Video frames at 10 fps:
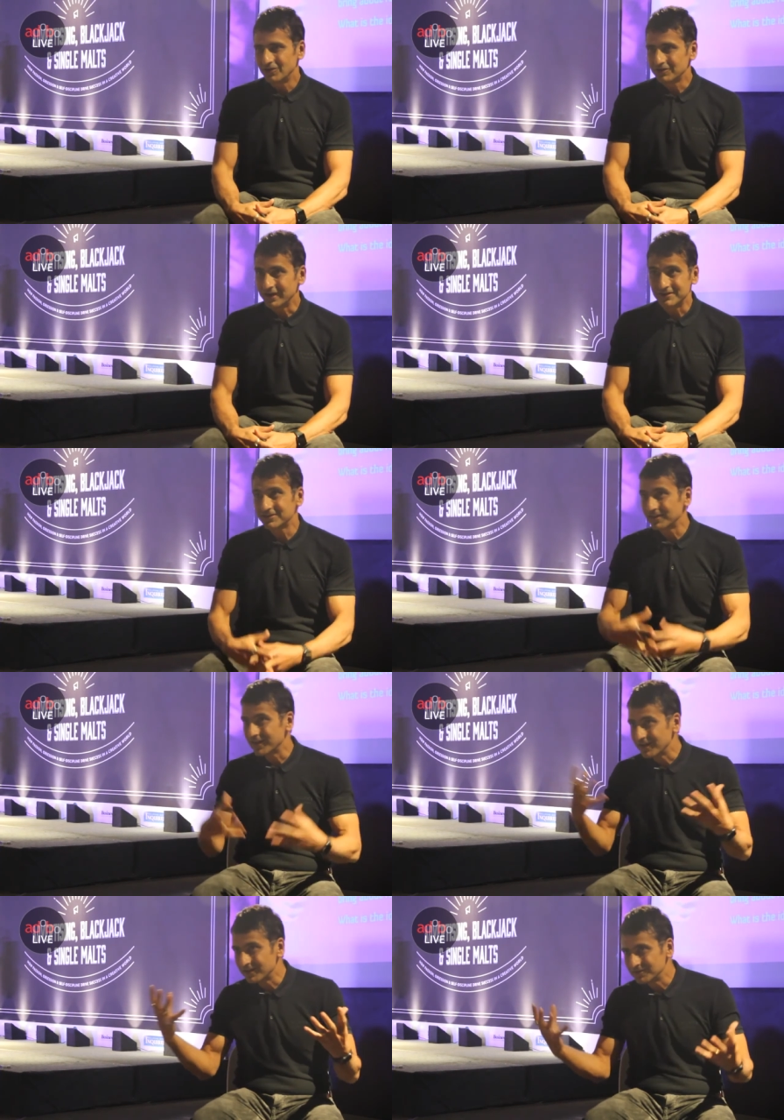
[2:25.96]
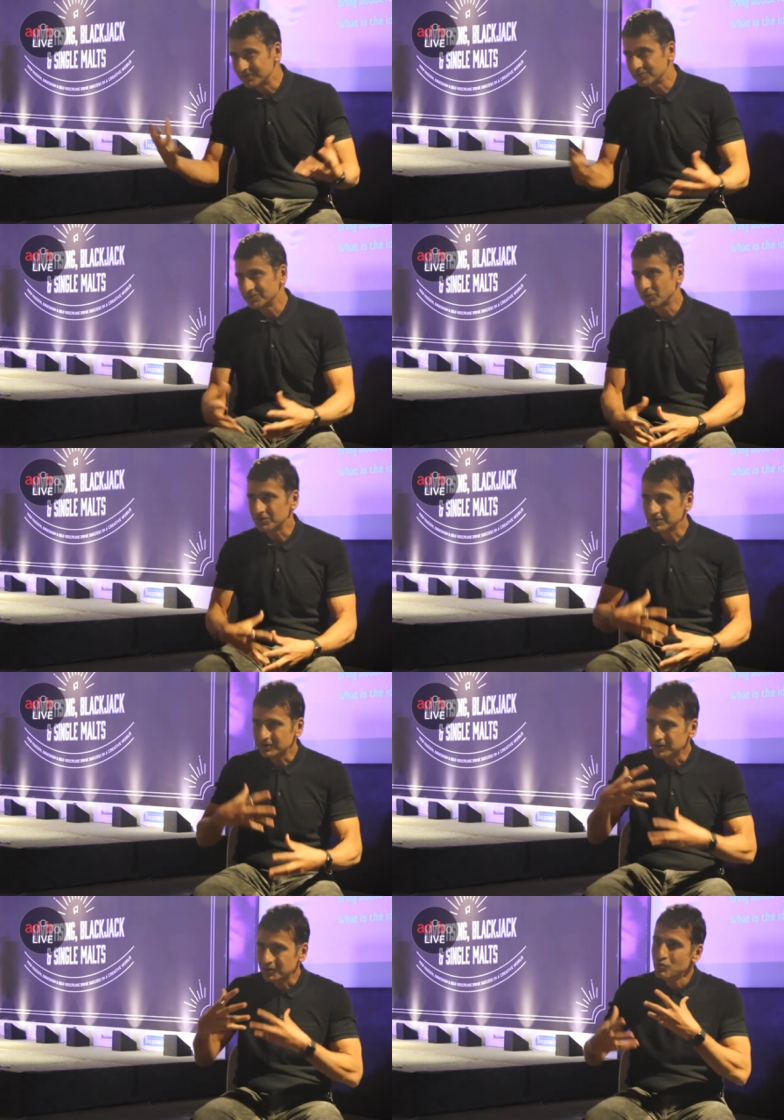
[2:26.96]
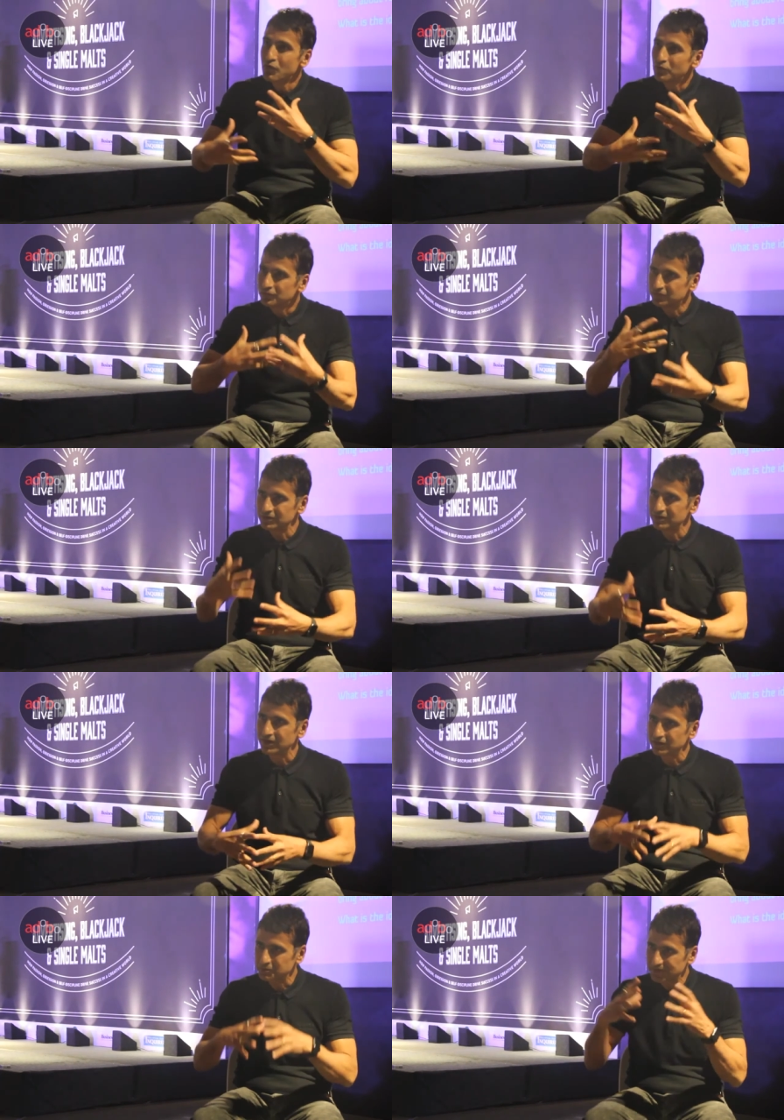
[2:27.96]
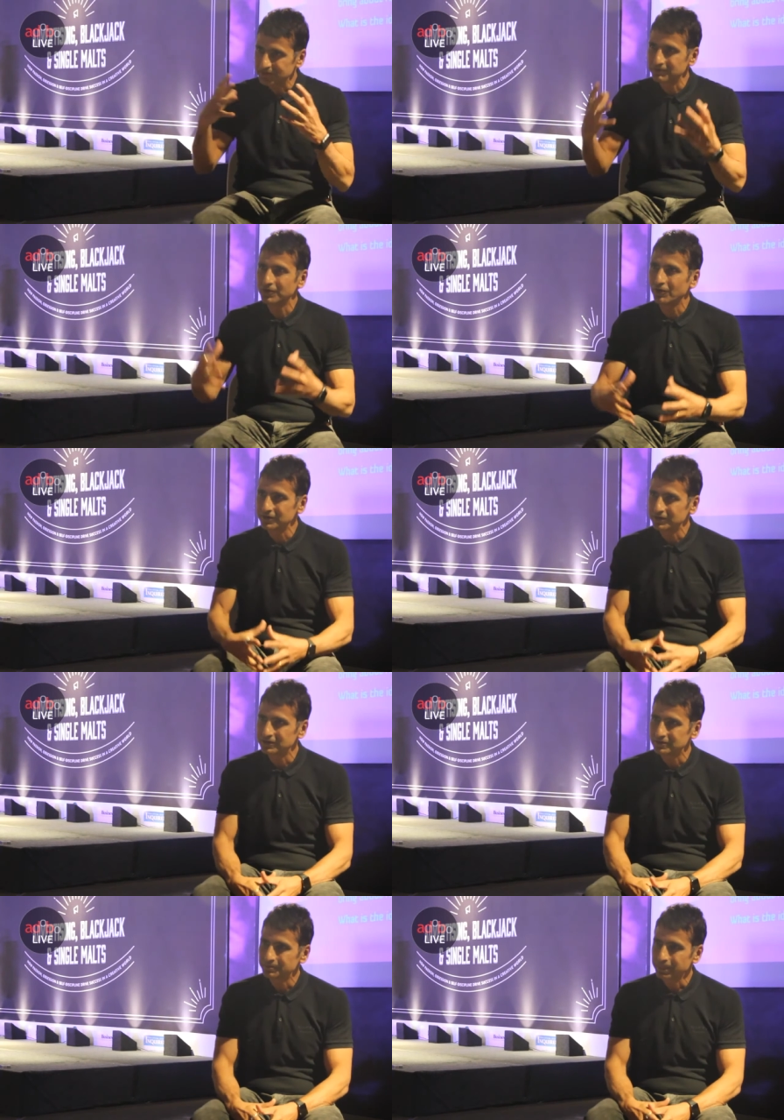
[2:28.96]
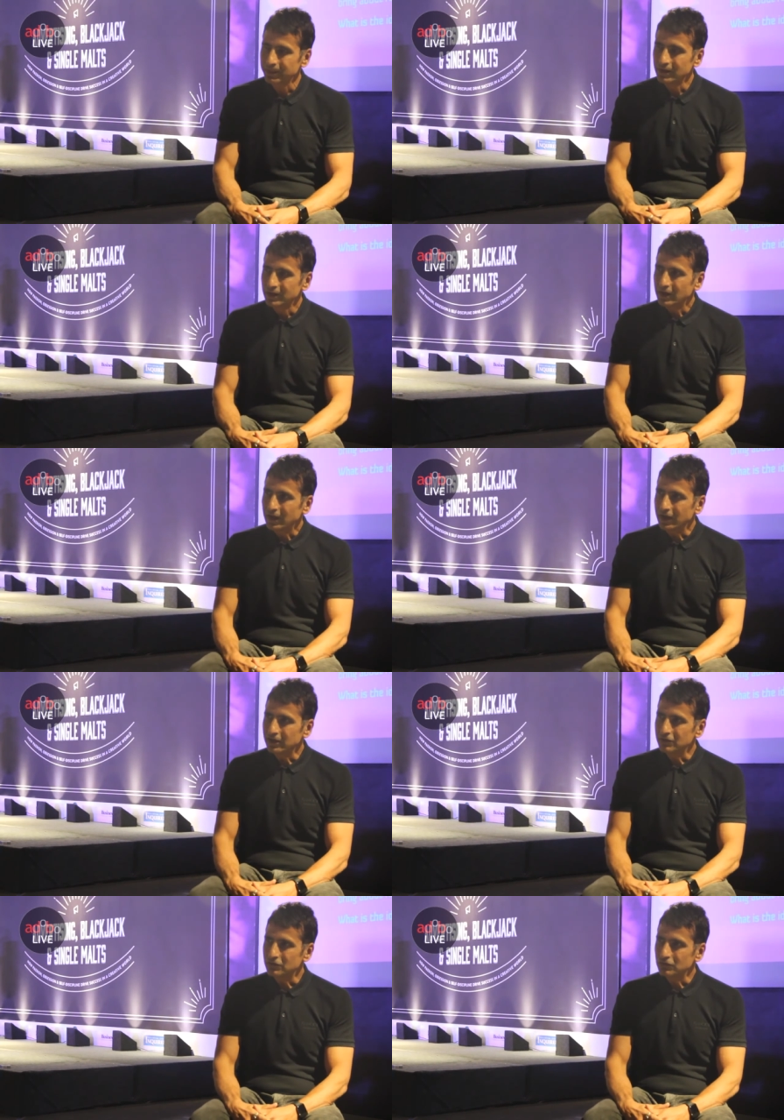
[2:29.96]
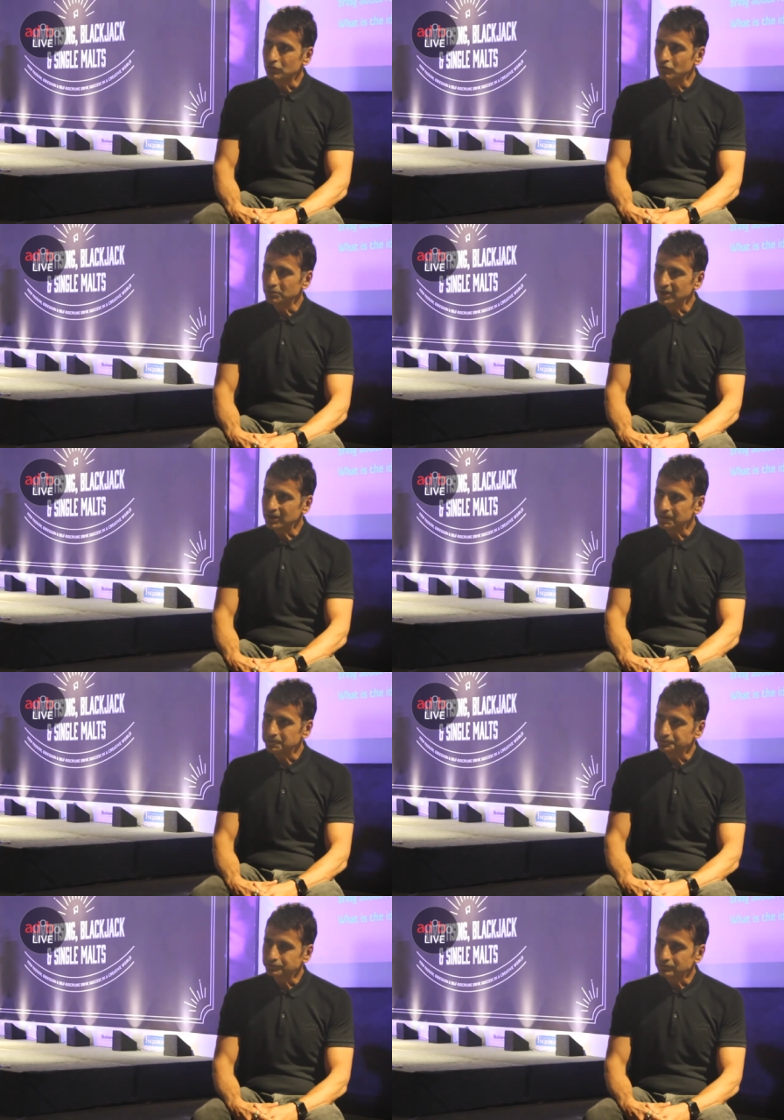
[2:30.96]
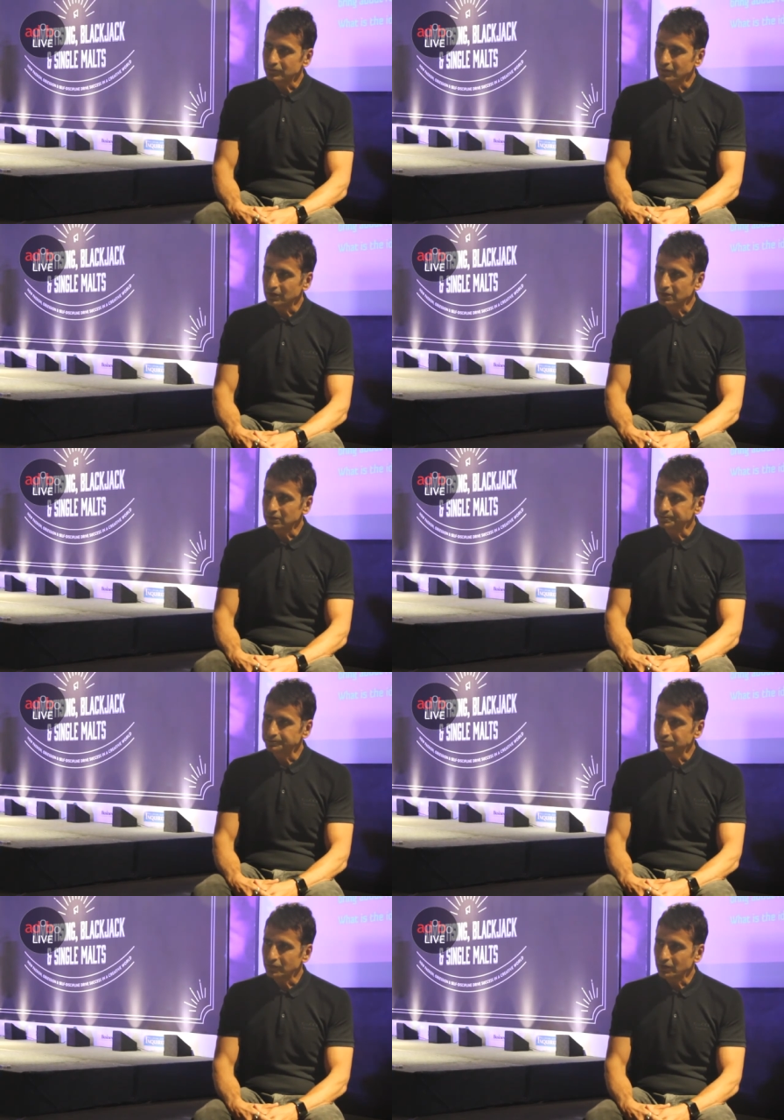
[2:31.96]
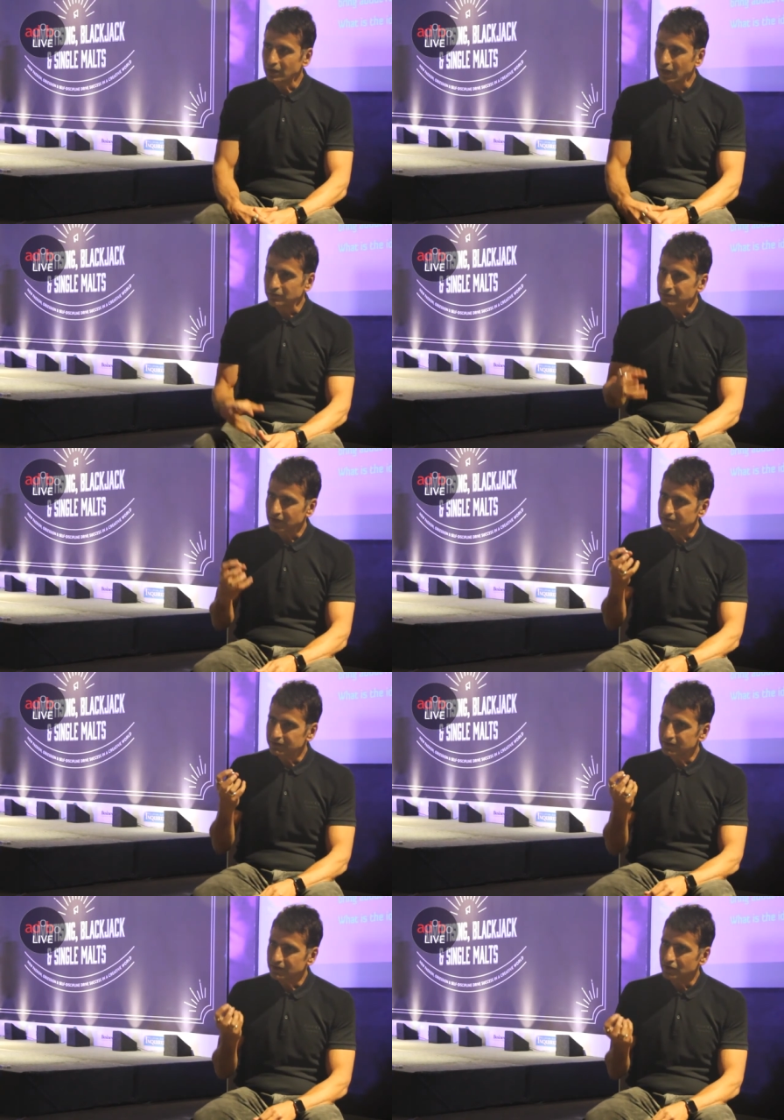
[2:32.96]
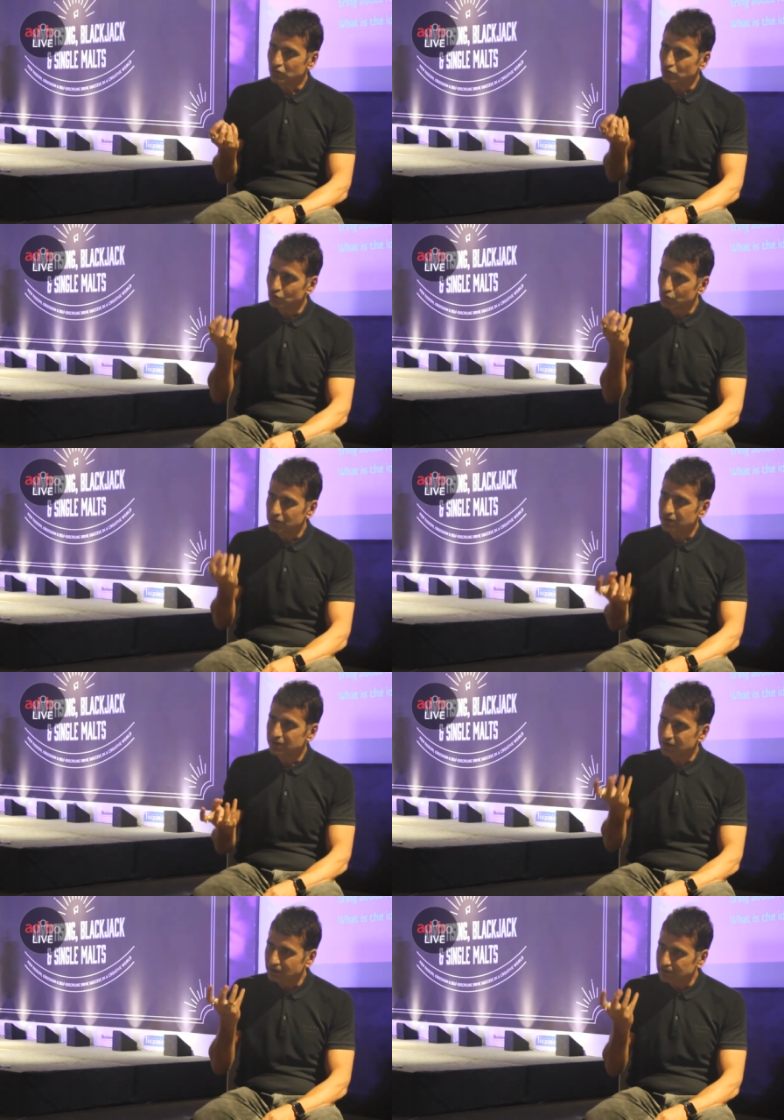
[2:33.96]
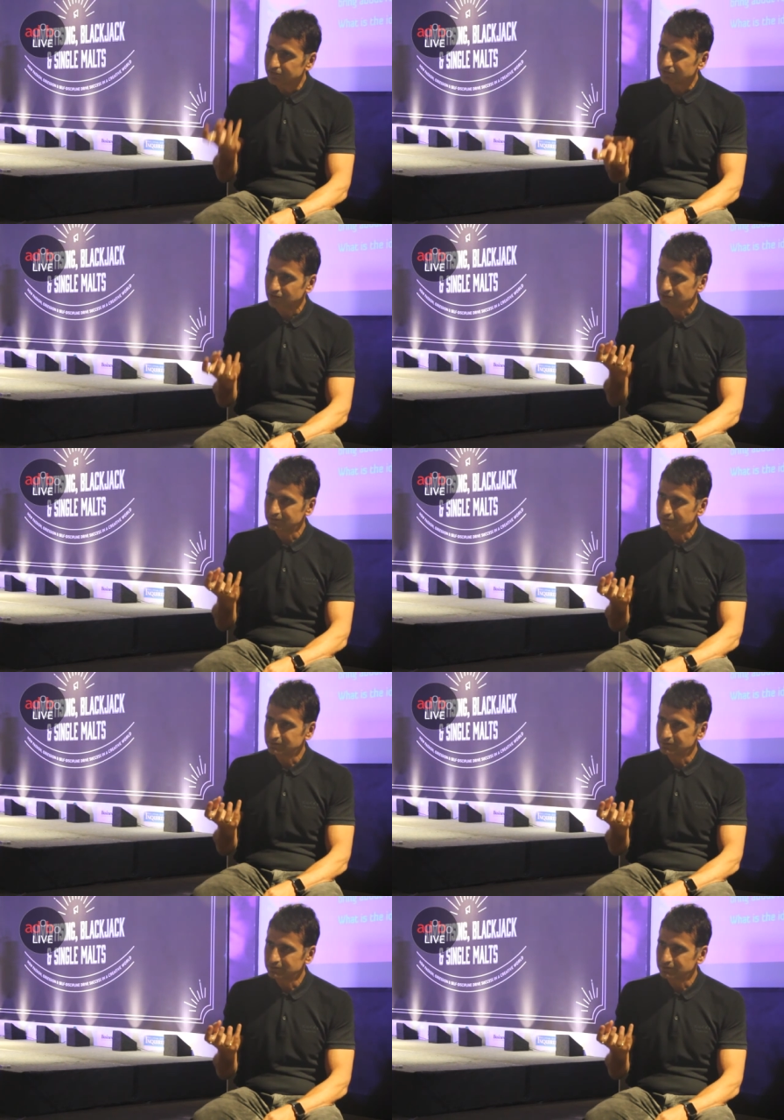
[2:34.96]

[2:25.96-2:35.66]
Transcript: or get scared, you know, what is it that moves that specific audience? And to me, uh, advertising that's rooted in culture,